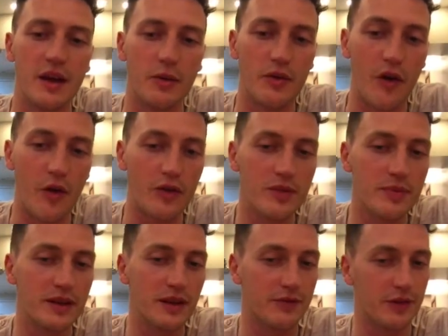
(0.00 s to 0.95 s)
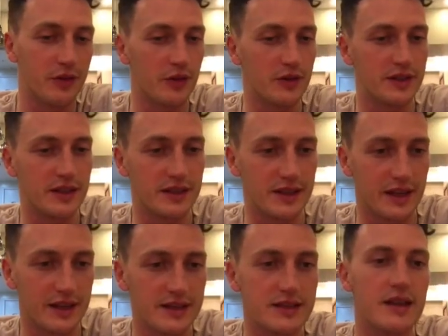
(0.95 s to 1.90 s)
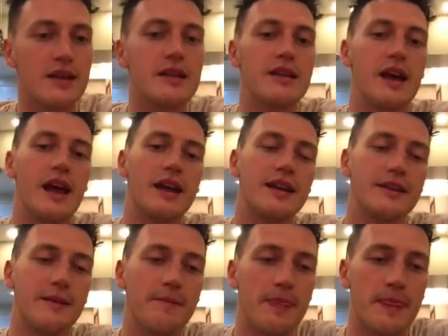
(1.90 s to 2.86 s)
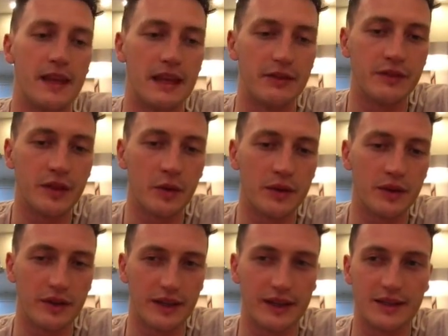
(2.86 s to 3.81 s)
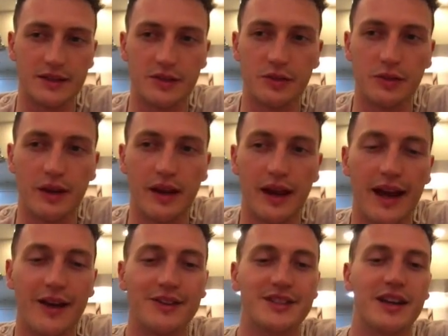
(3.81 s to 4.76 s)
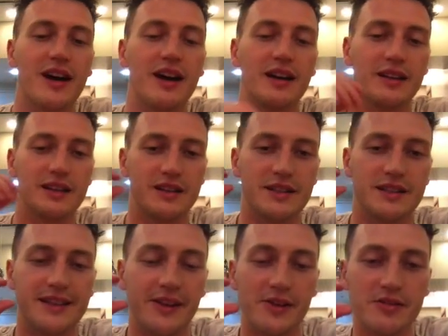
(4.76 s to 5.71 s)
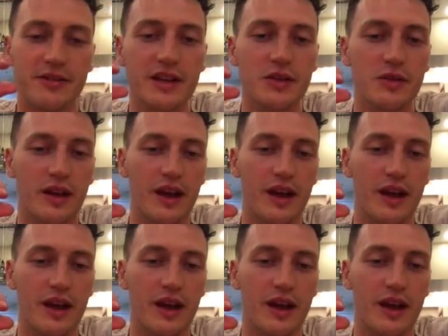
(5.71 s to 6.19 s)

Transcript: We've only been up for 13 days, and even though we're not into our target sales rank,